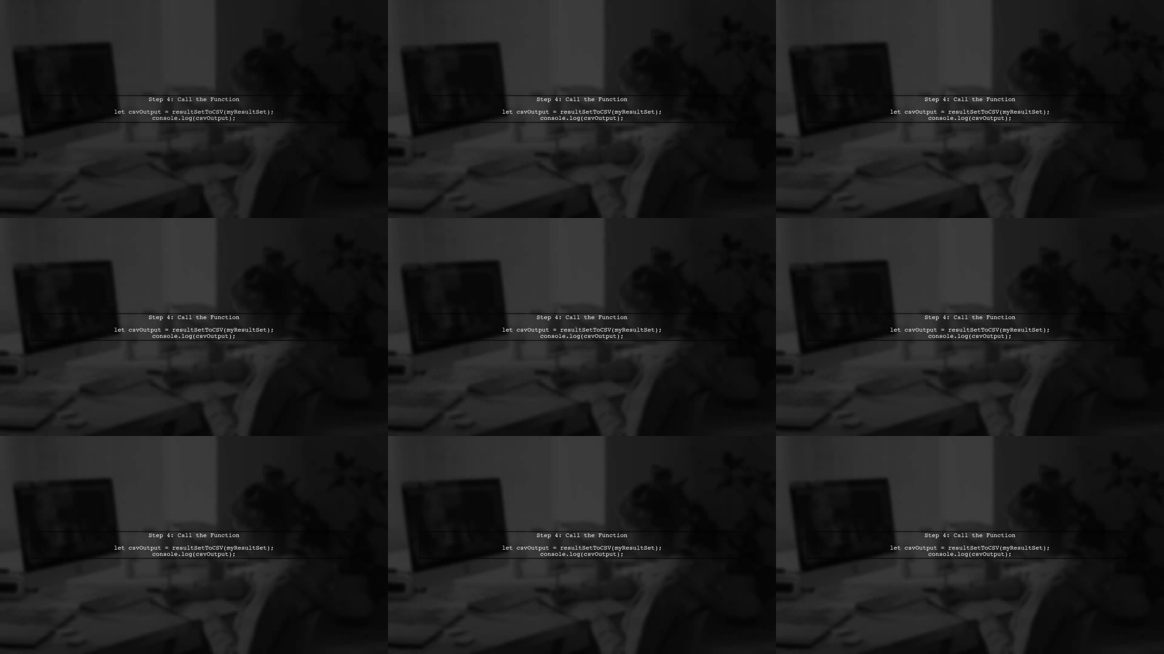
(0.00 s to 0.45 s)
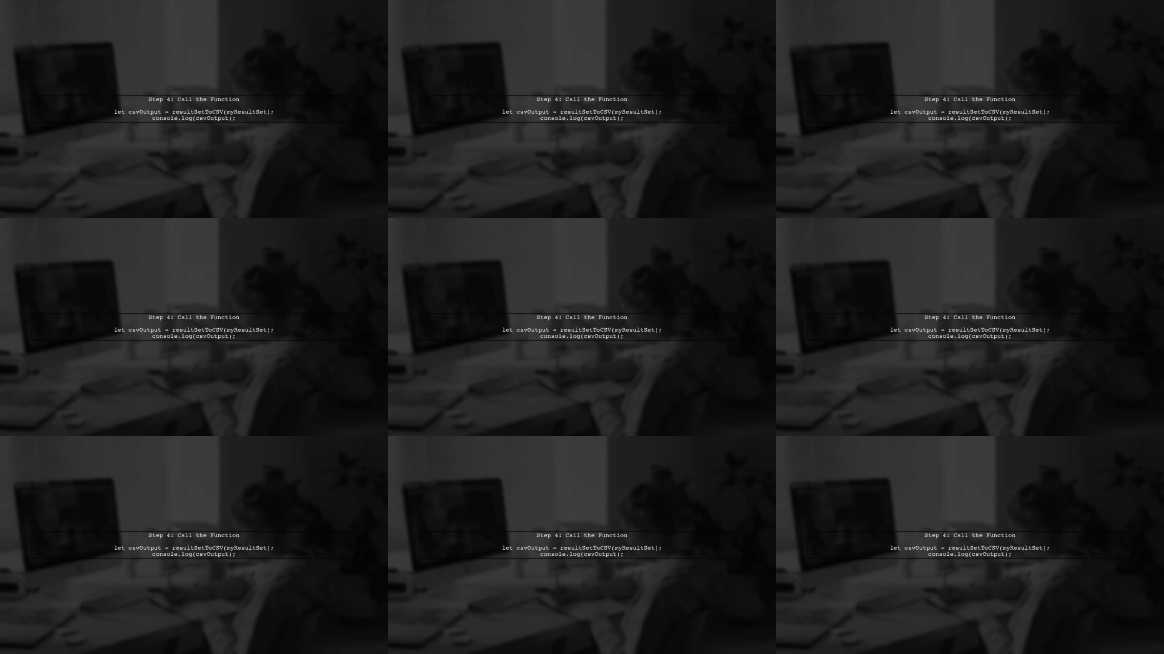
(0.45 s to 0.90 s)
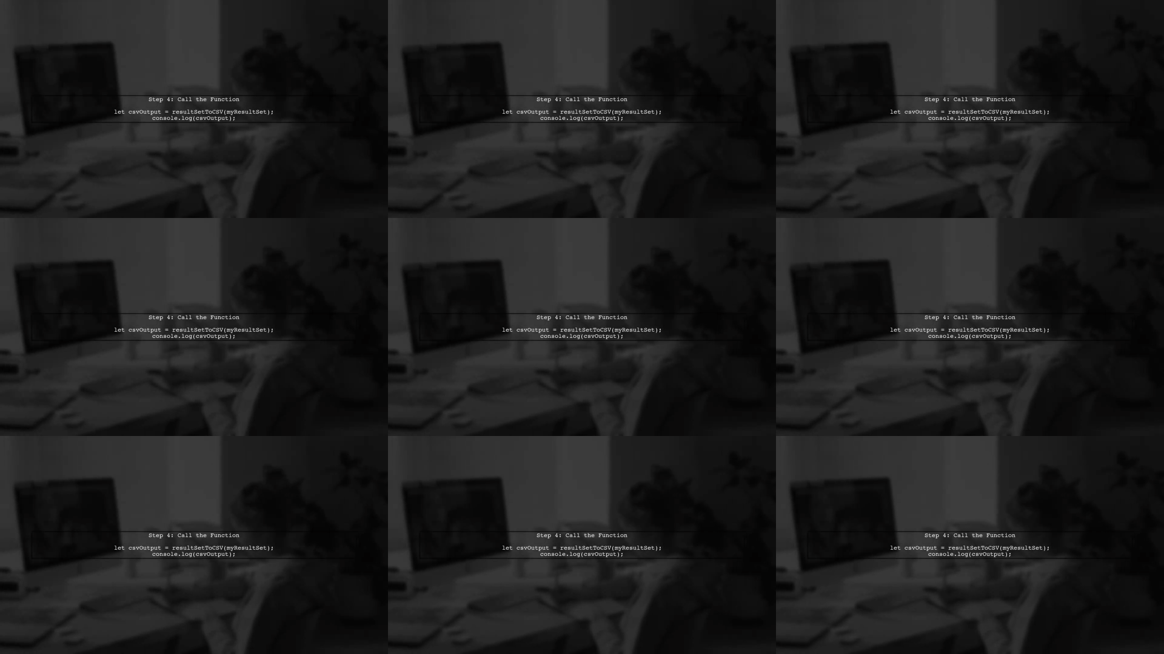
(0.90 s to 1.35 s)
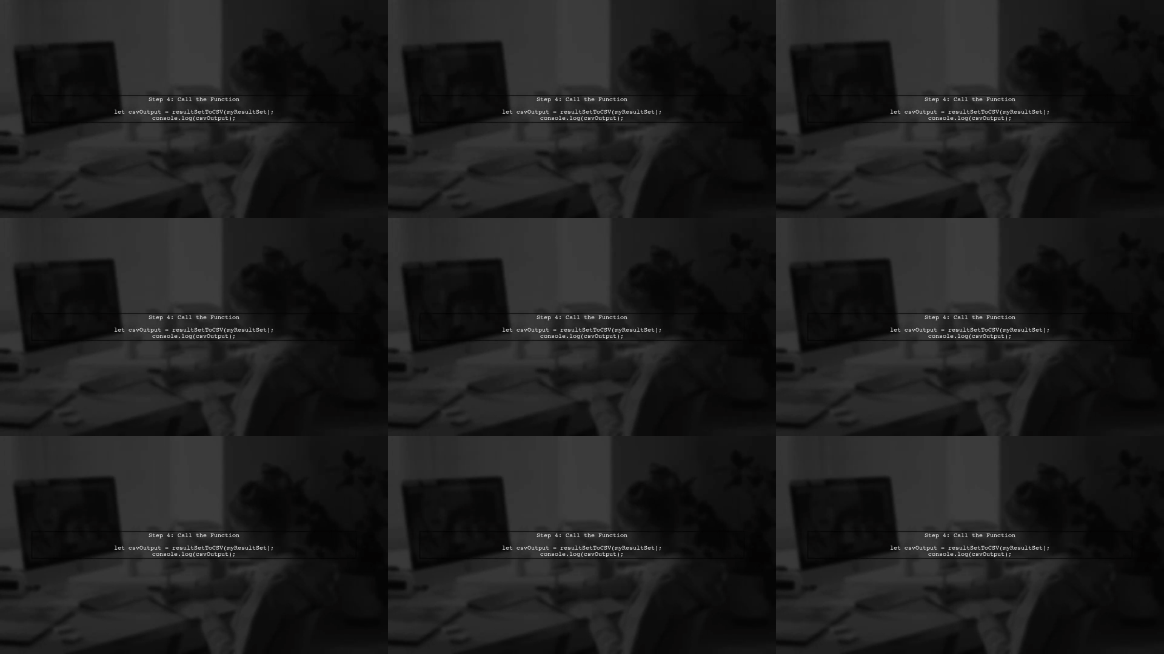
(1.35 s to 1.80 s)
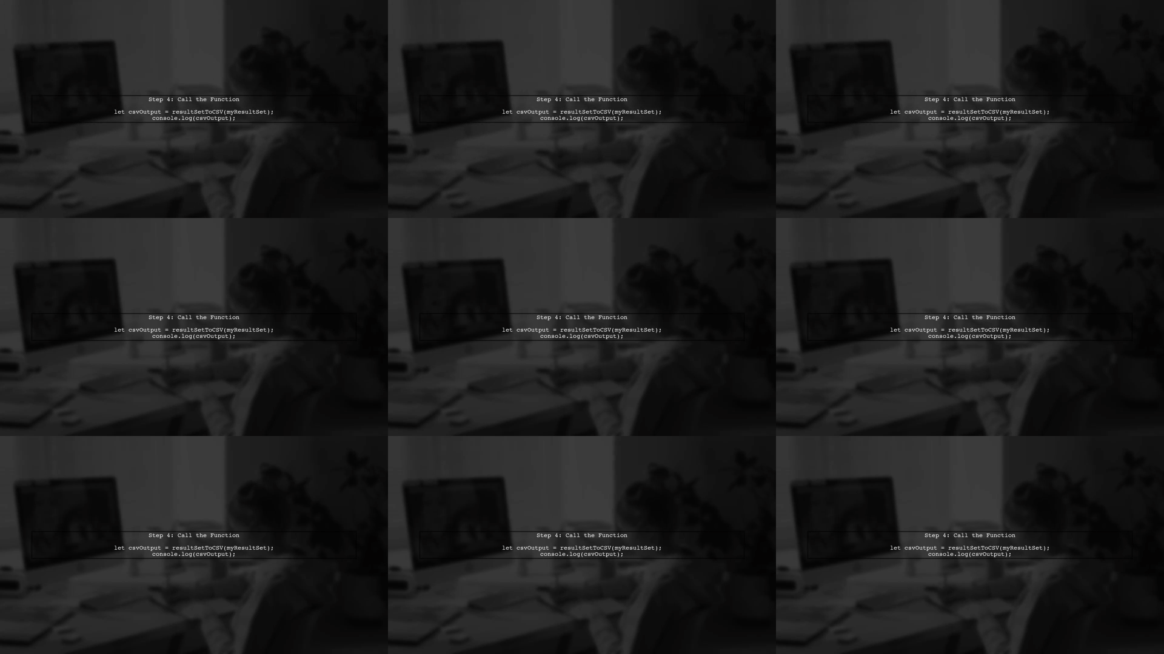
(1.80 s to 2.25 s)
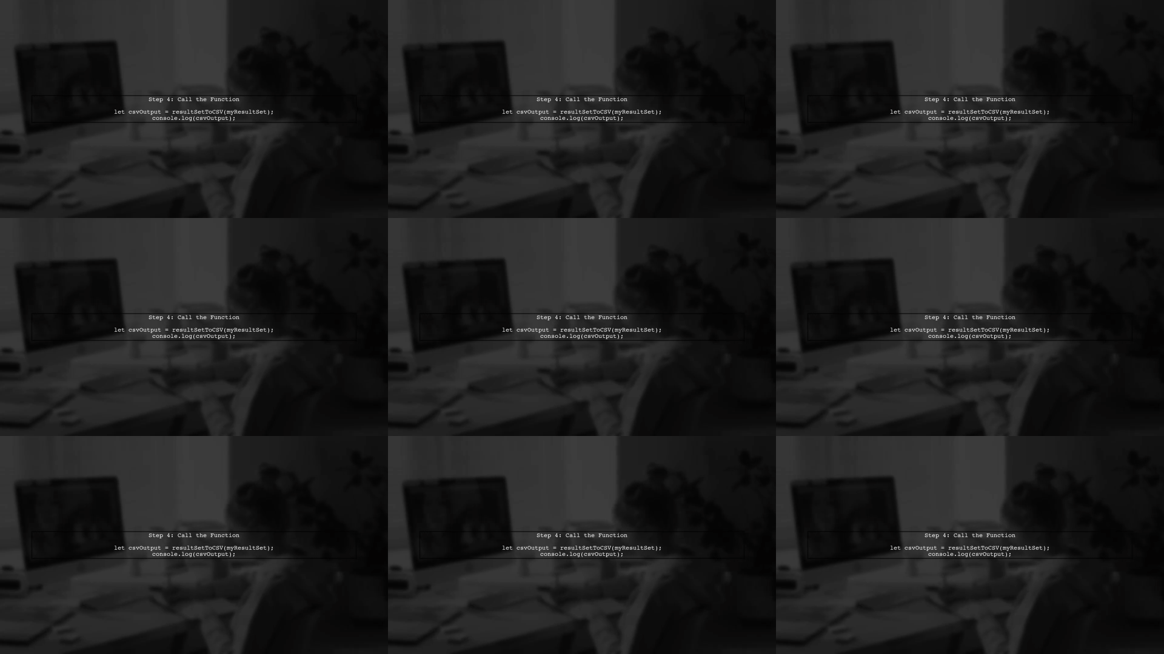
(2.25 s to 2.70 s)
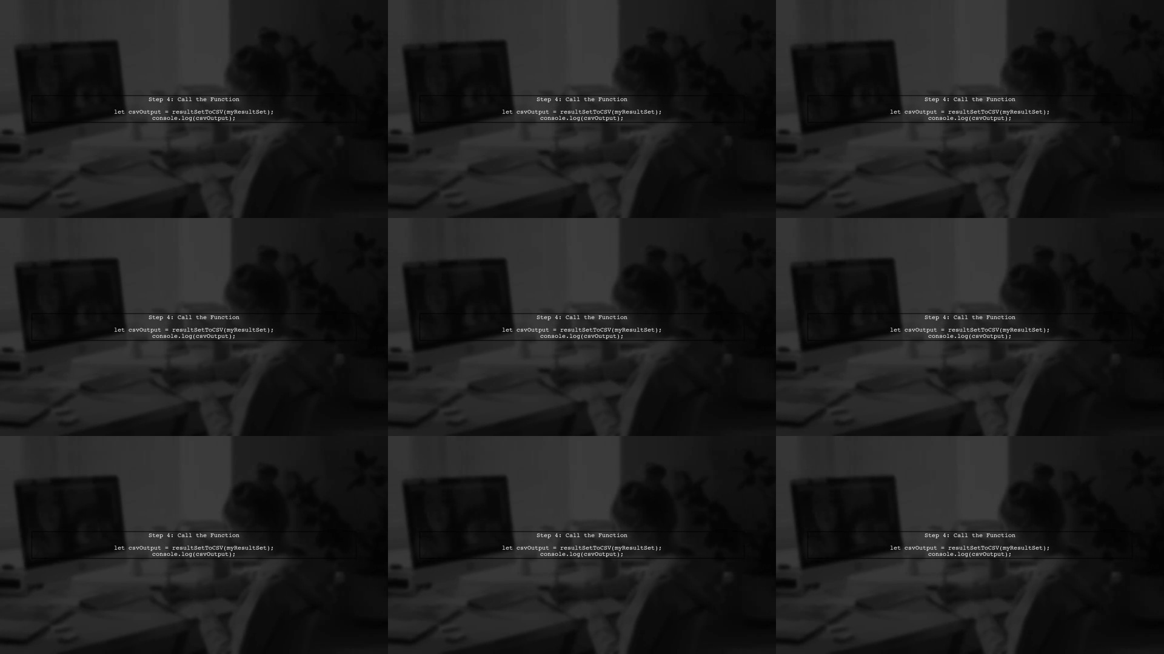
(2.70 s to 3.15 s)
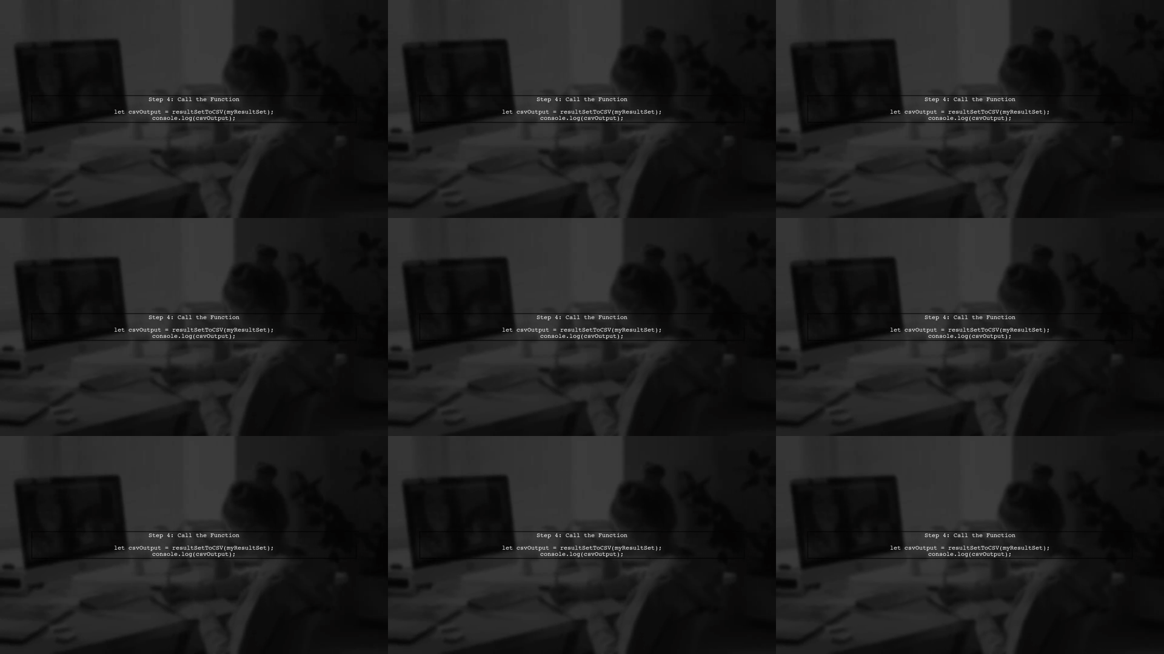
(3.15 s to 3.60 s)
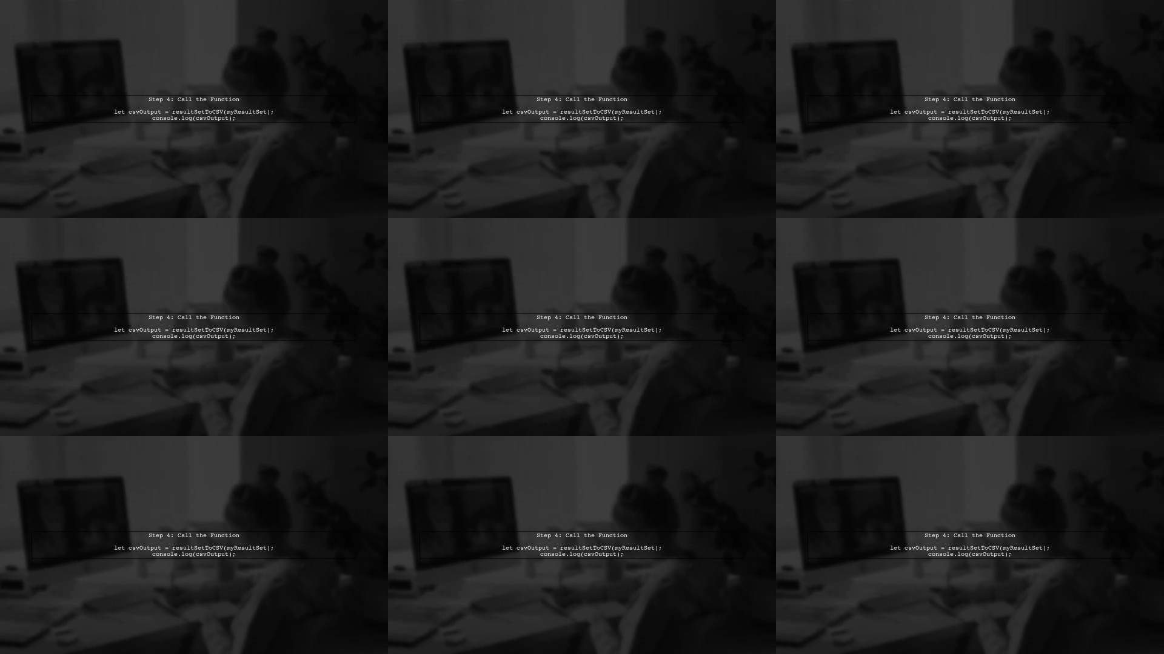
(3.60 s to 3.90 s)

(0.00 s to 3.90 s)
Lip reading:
[unreadable: no face in view]